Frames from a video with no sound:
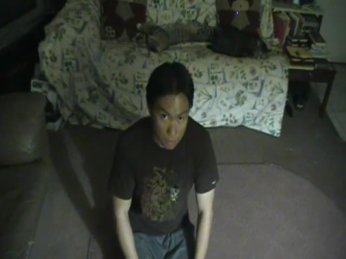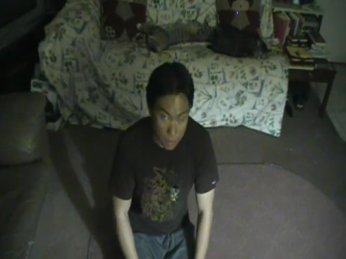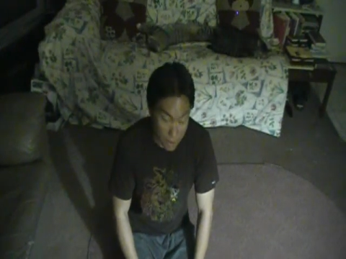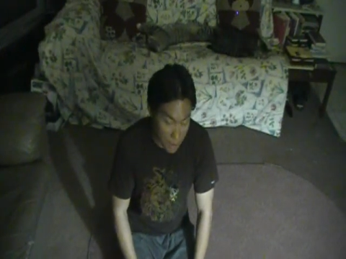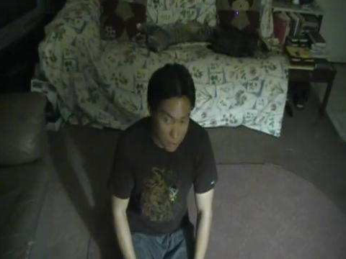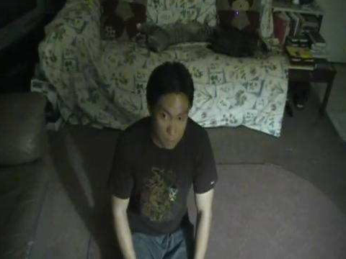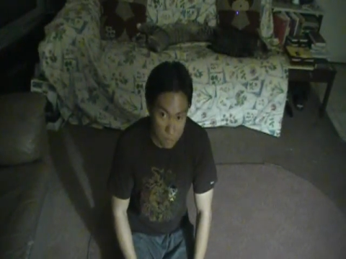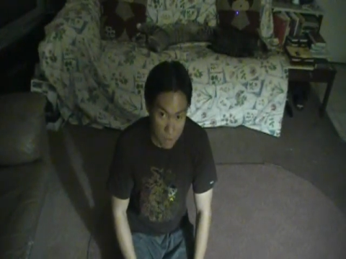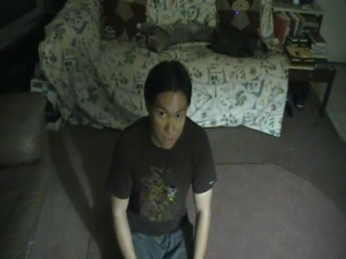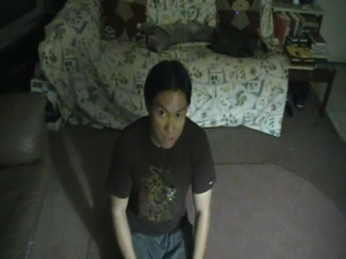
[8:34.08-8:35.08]
again,
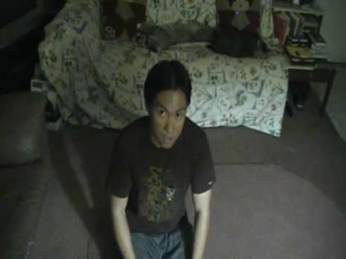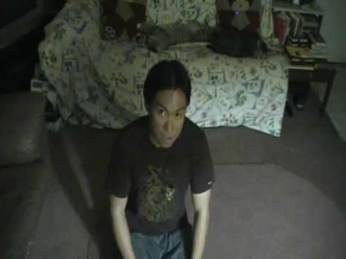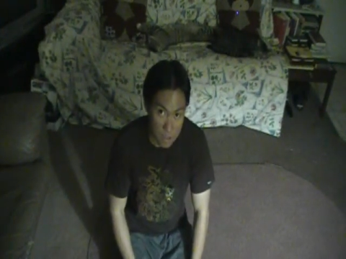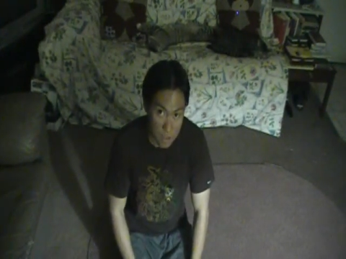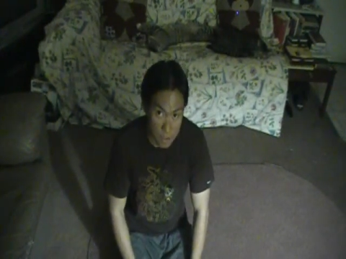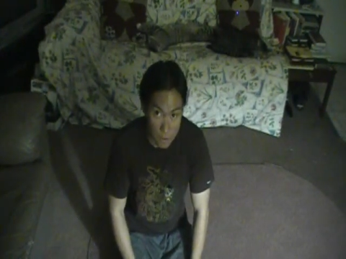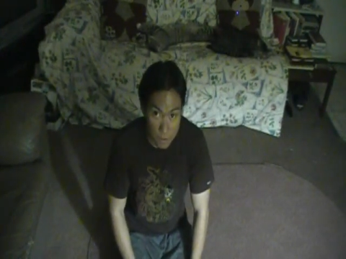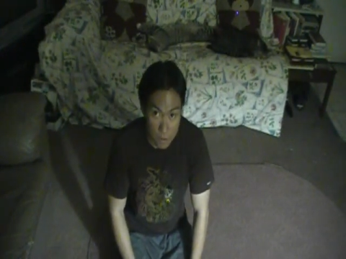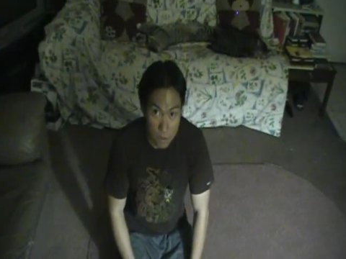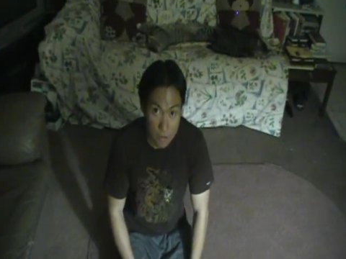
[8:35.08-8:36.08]
as I said
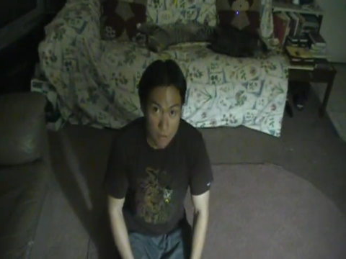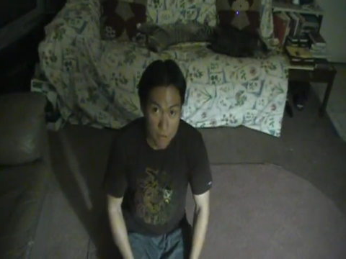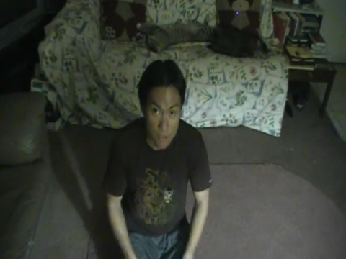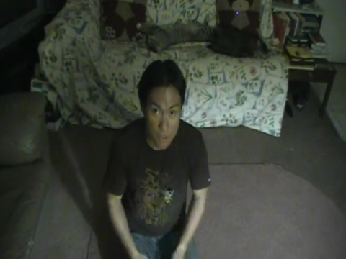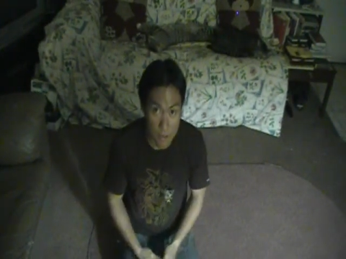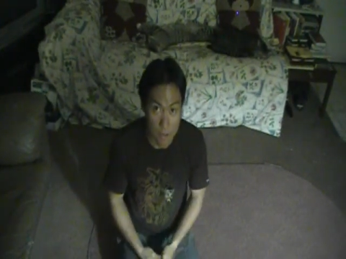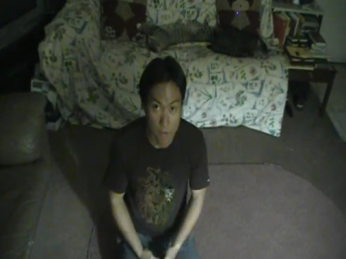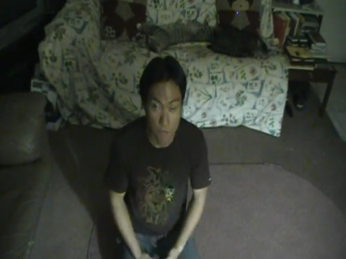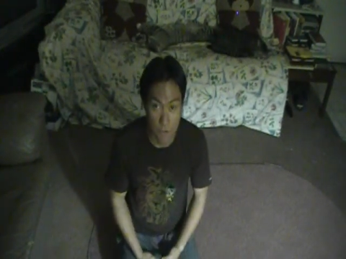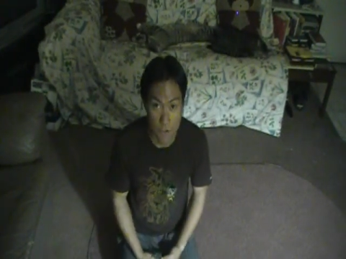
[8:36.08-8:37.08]
earlier, this
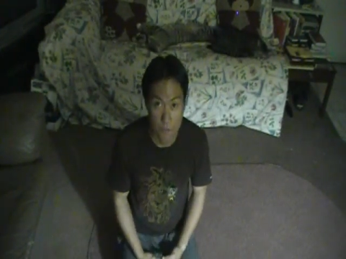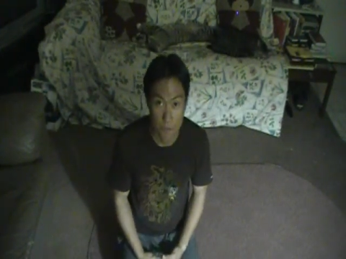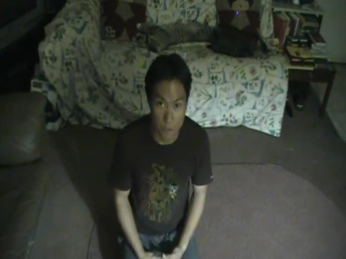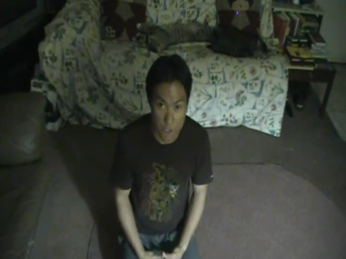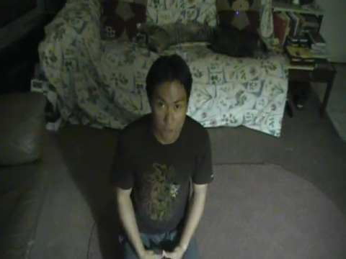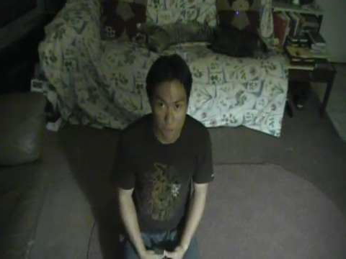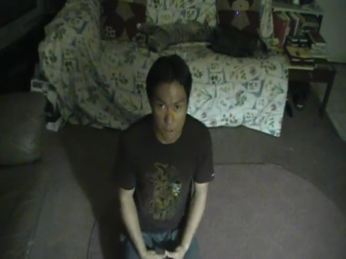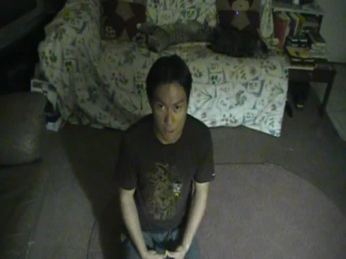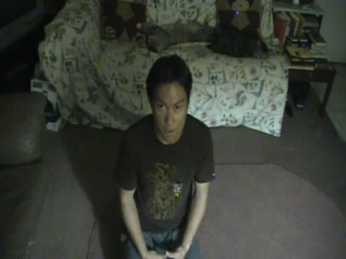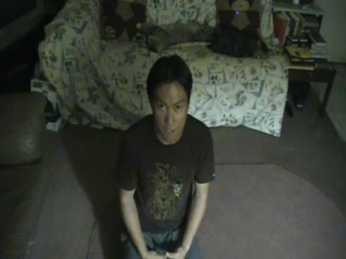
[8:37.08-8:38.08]
reverse push-up
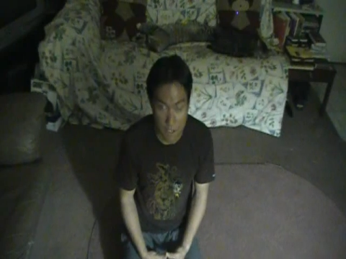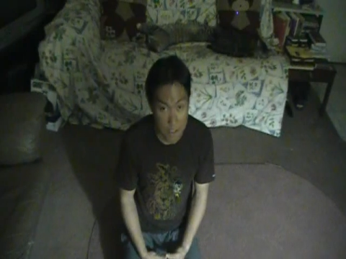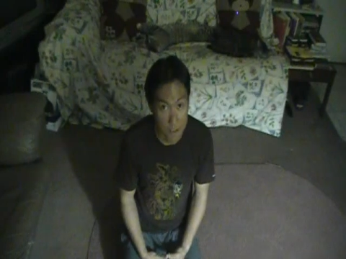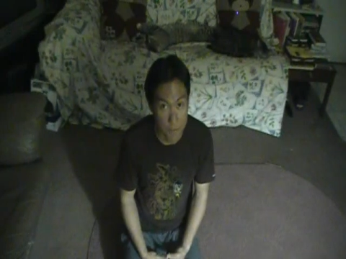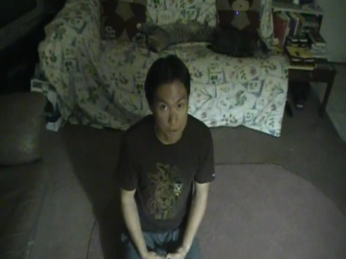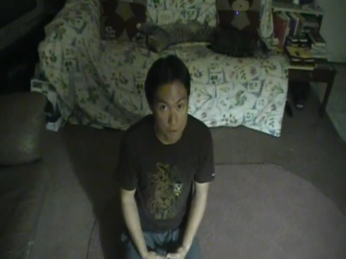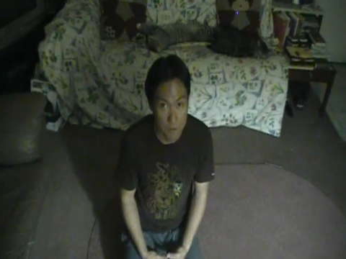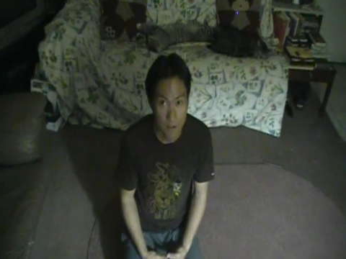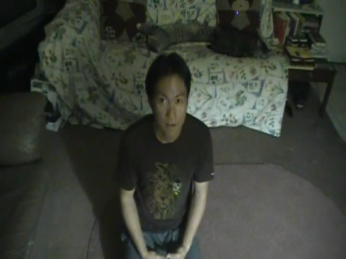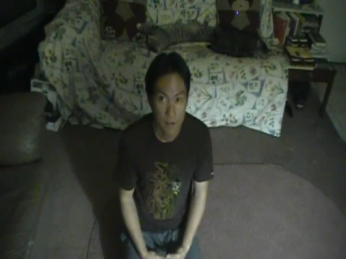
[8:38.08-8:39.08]
video has helped you.
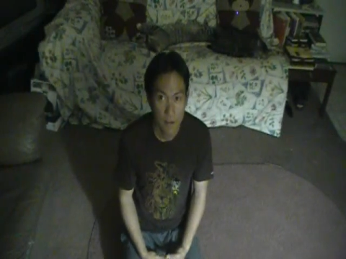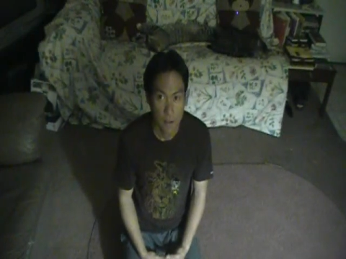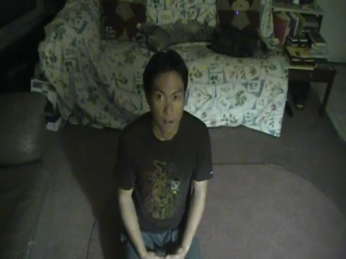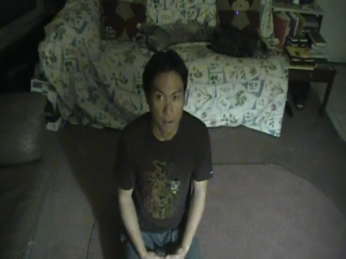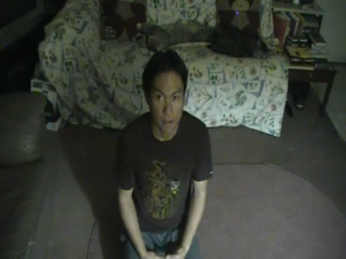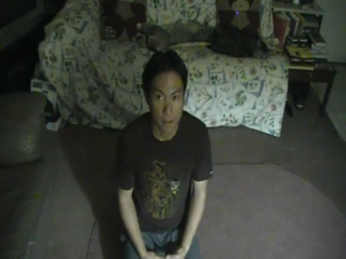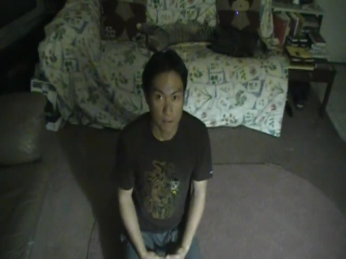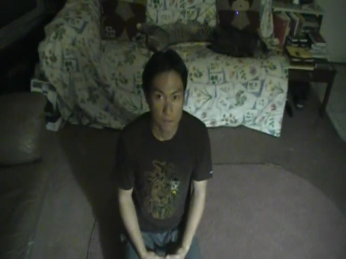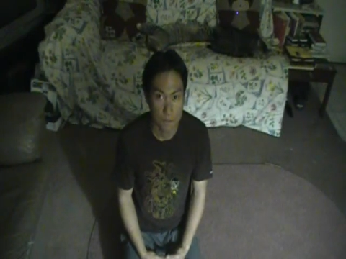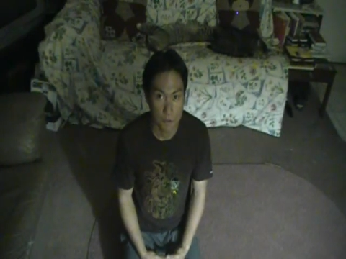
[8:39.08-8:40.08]

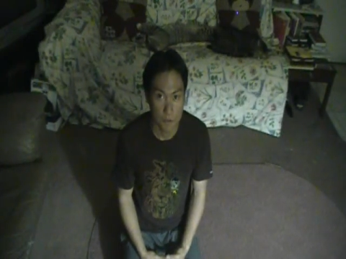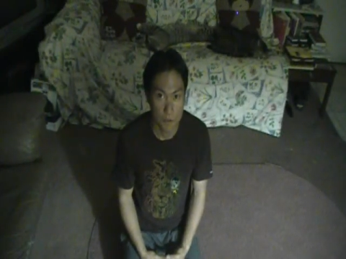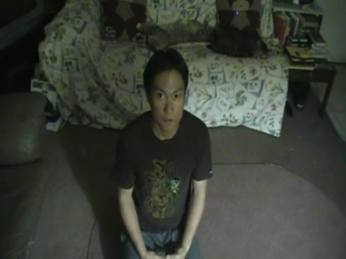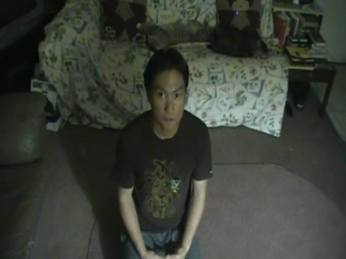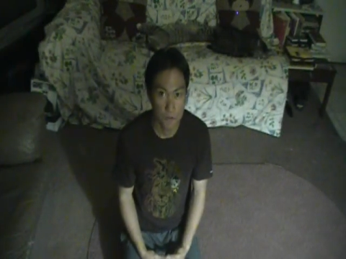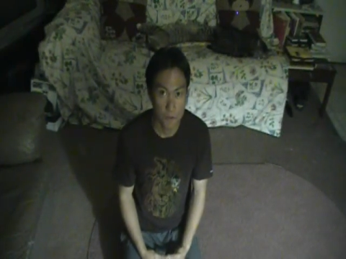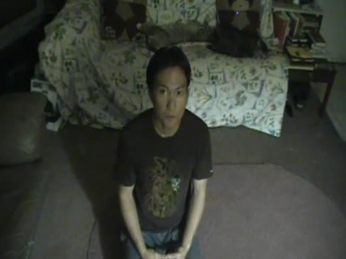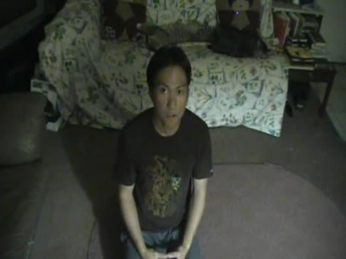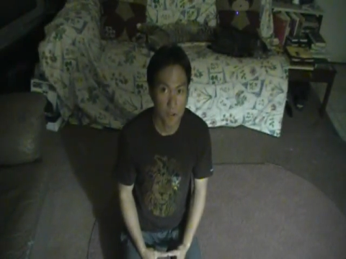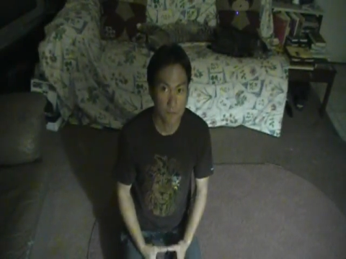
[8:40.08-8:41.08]
And for those of you
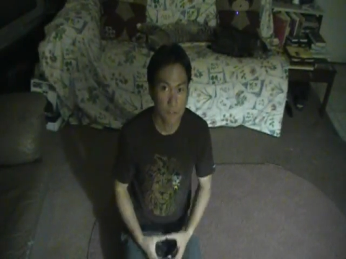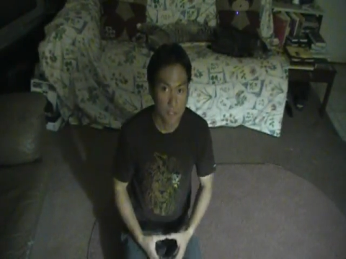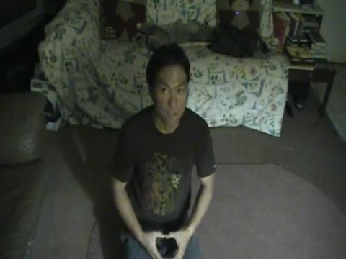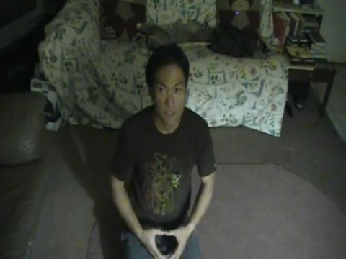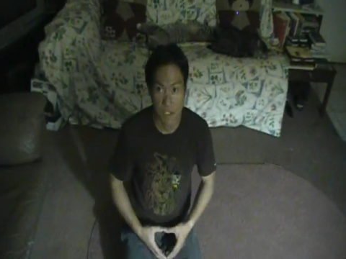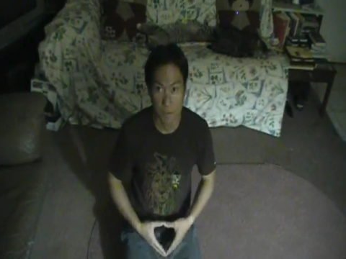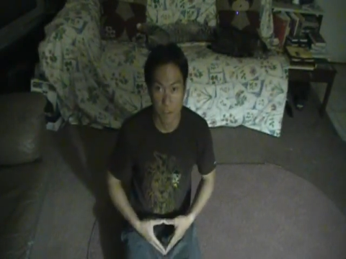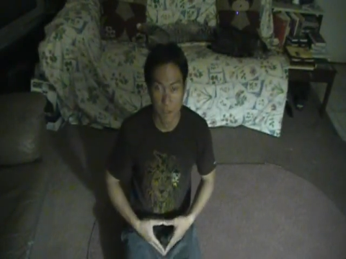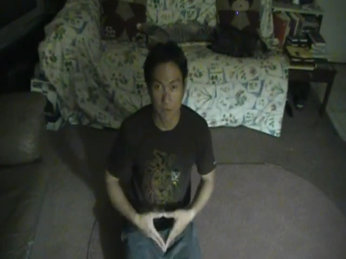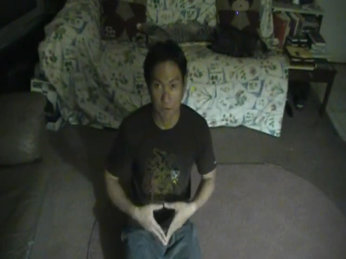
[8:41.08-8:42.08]
who have seen this and would
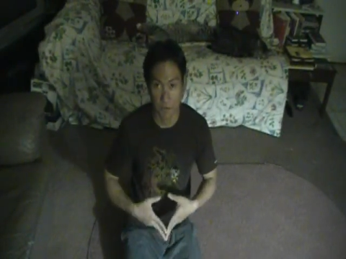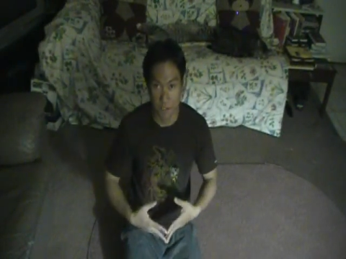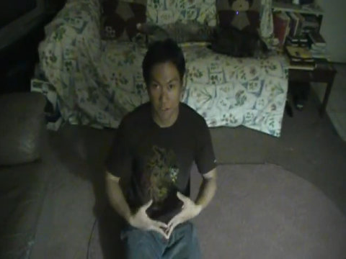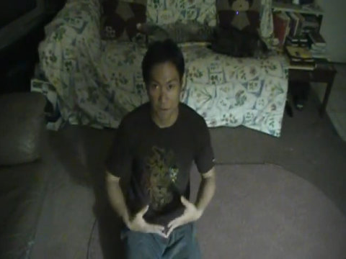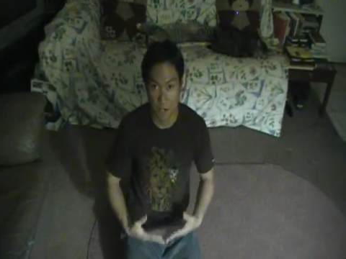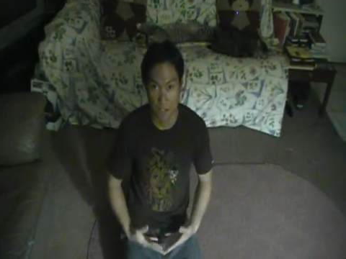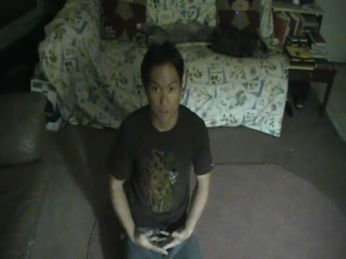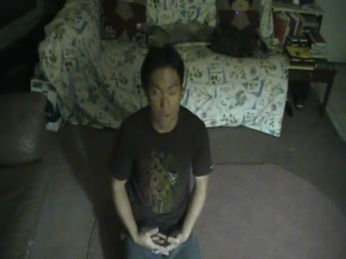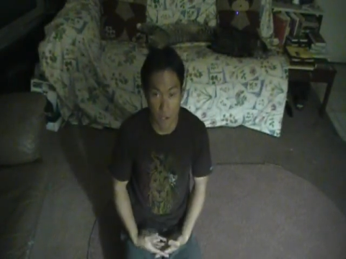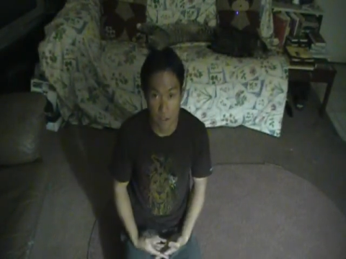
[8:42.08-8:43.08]
like to integrate and
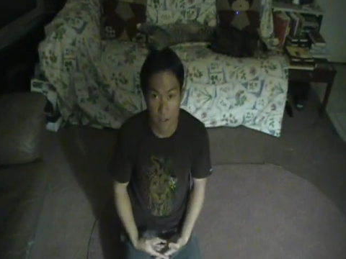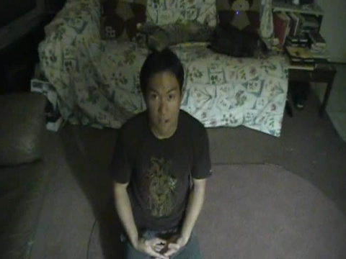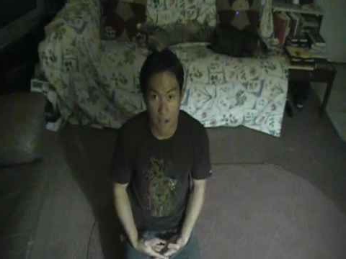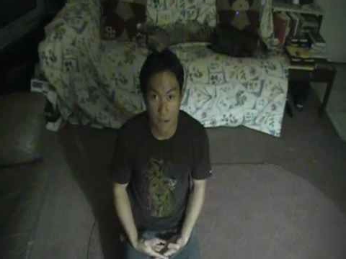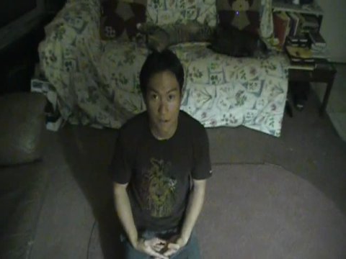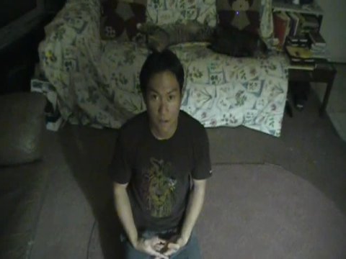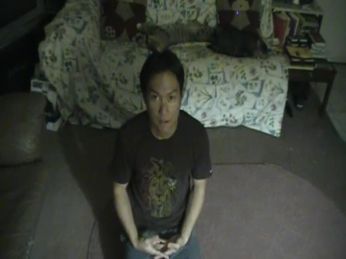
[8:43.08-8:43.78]
try this out,